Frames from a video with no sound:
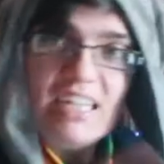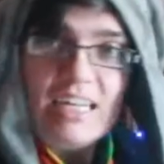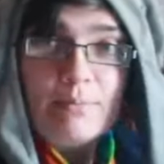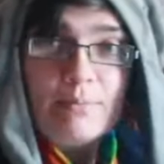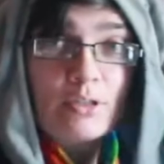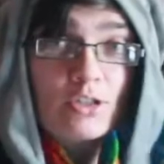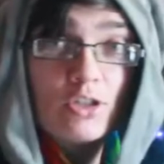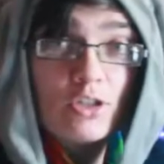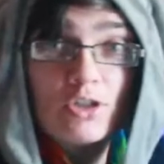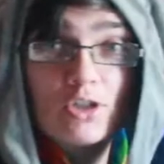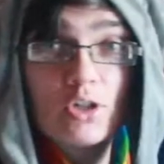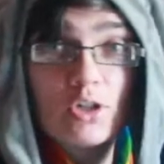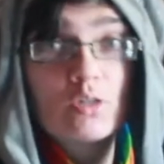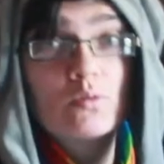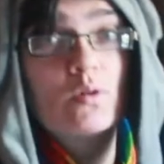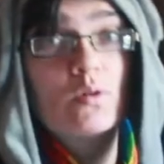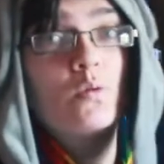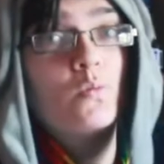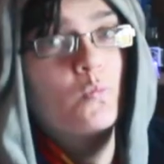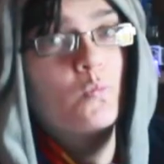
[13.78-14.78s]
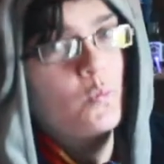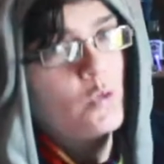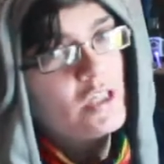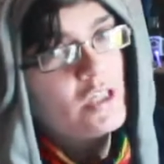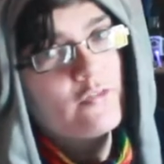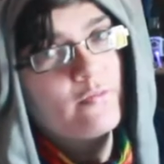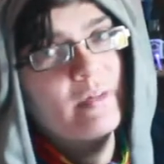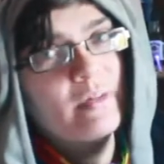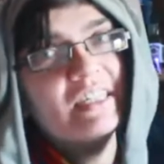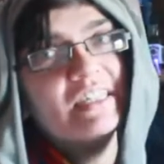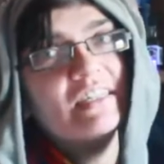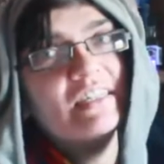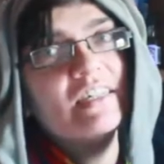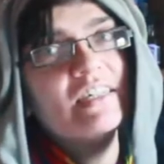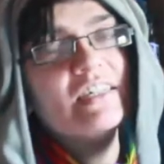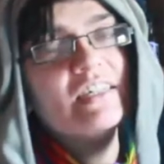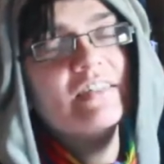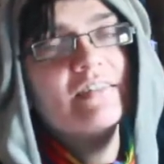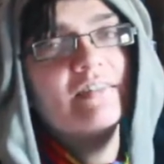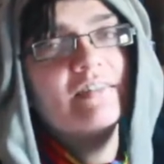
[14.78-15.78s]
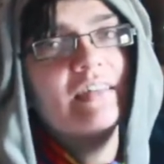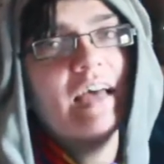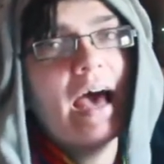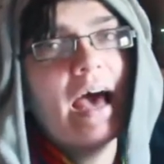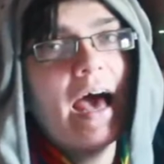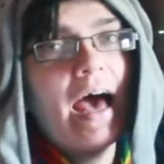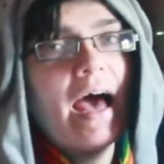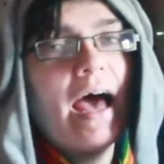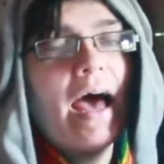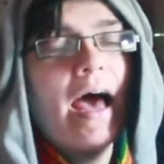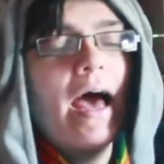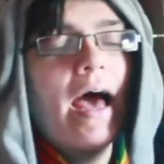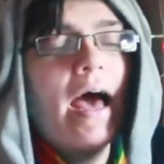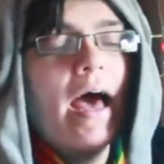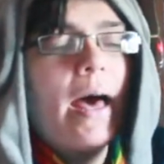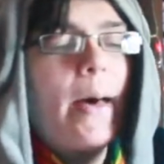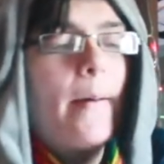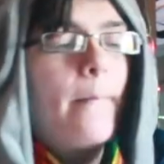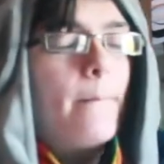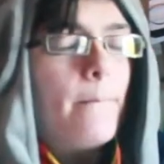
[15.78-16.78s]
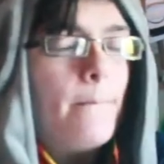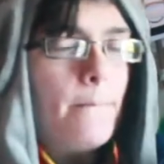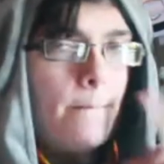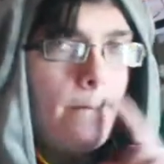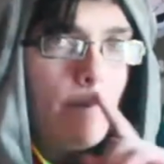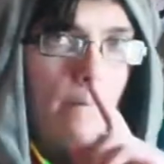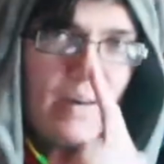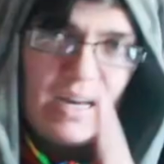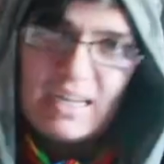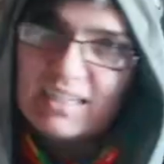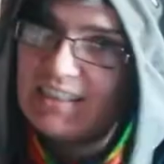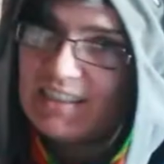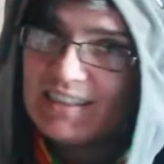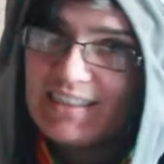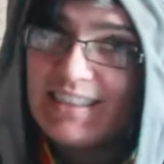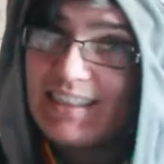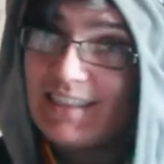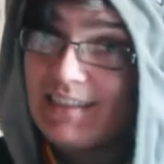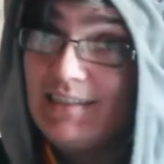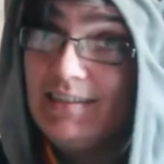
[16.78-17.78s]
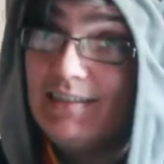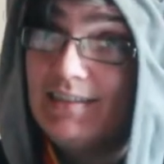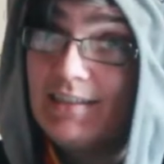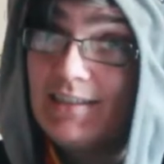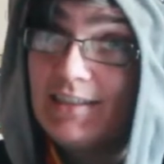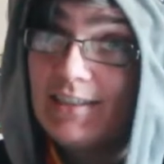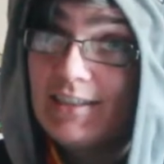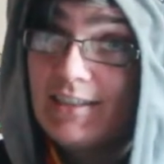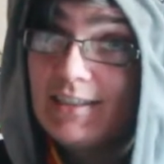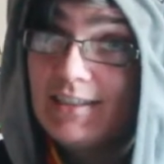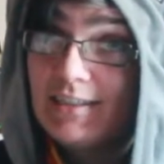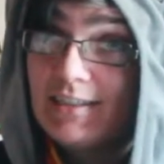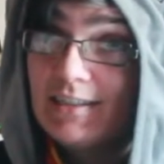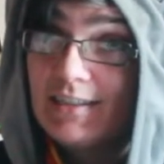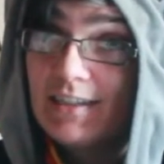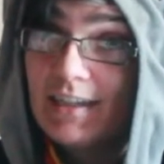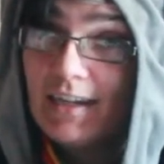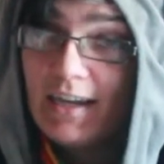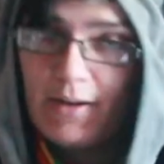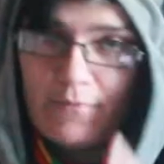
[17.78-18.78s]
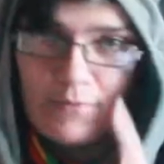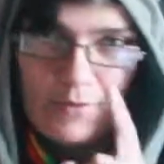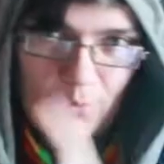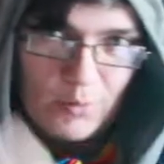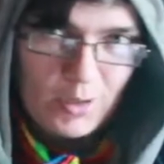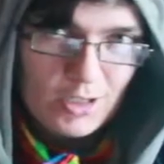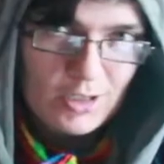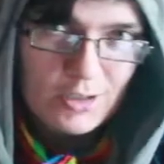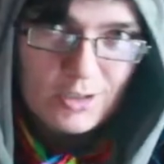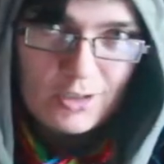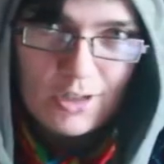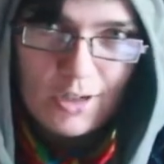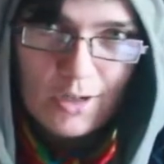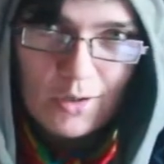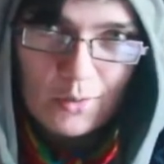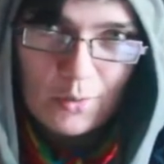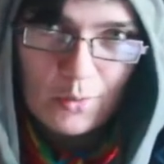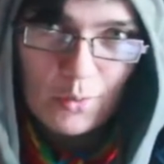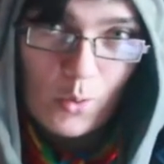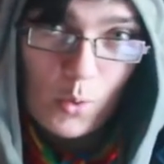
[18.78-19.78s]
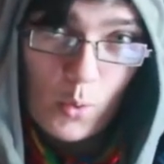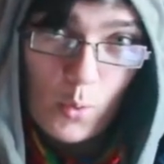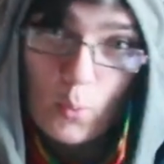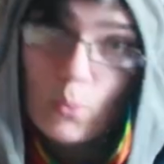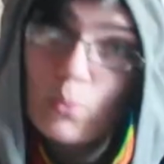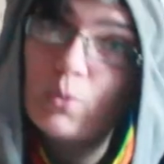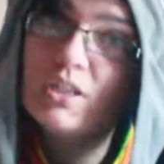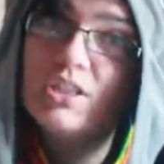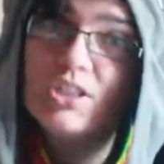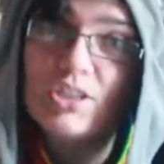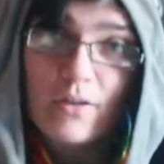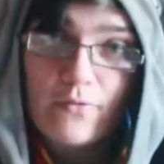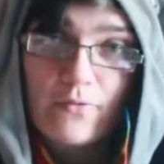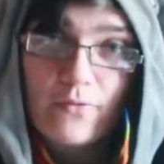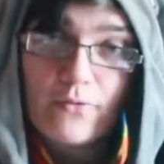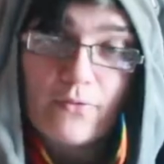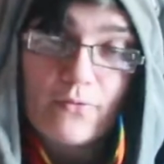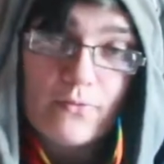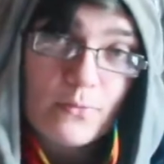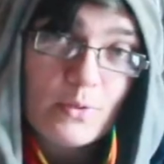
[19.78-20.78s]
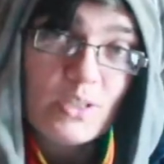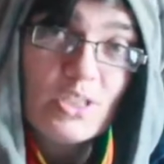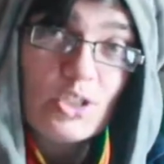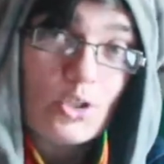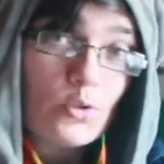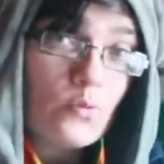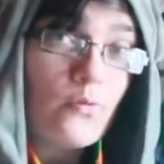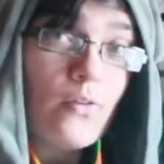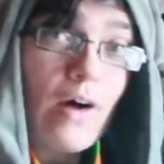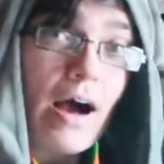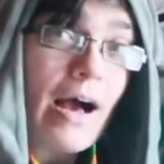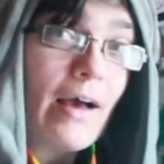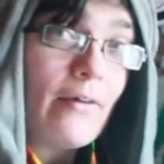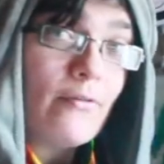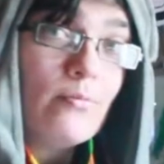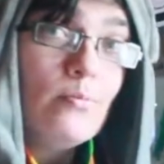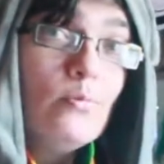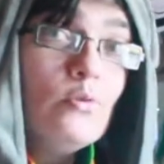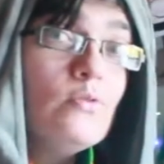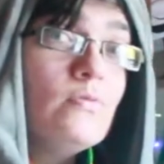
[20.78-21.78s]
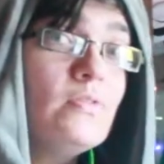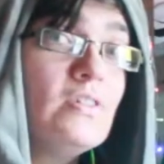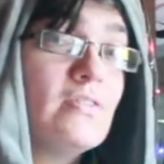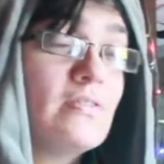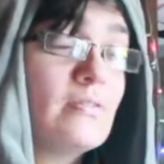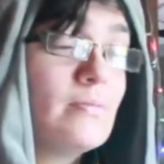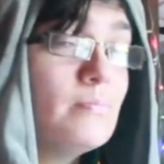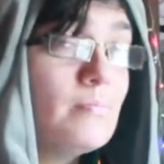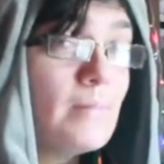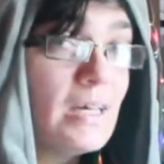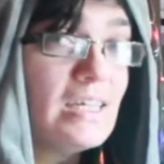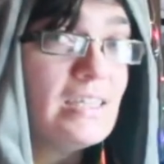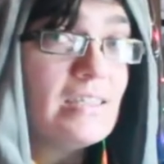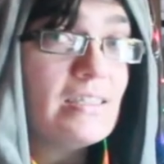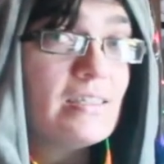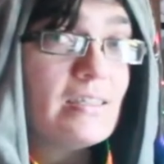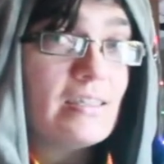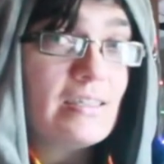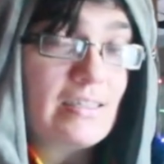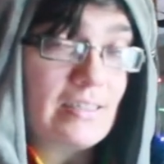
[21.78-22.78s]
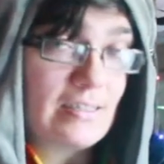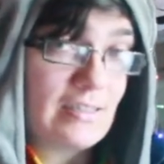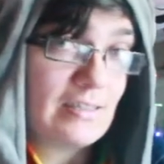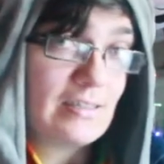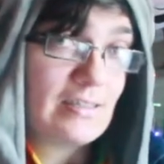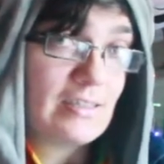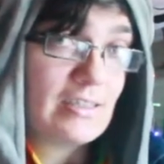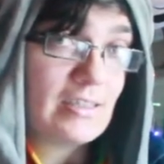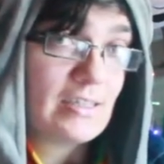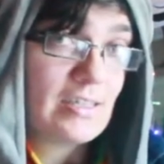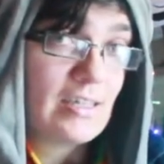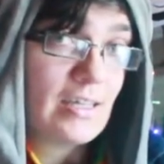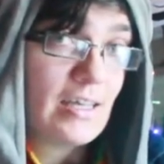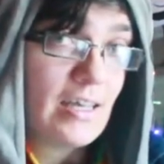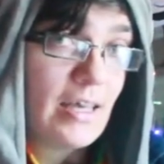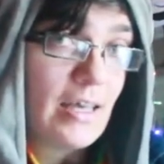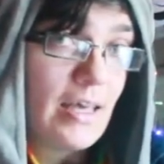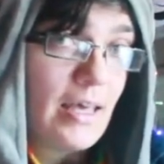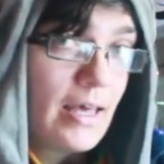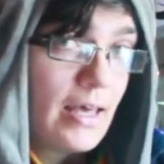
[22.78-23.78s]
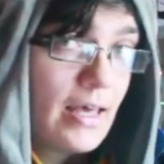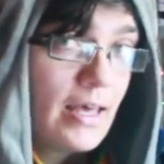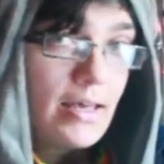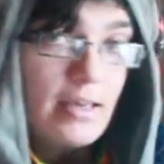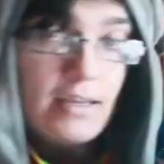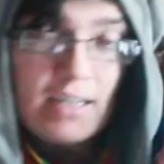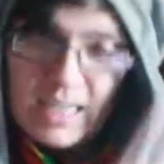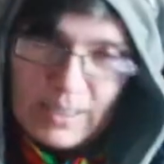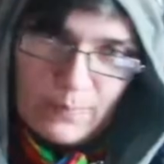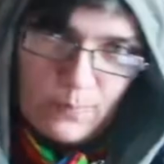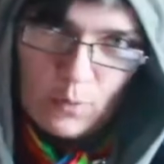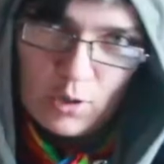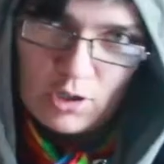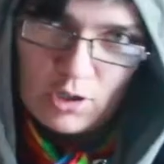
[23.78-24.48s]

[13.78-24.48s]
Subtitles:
Neighbor Totoro would have made the list, but it didn't. If you want to know which 5 movies made the list, keep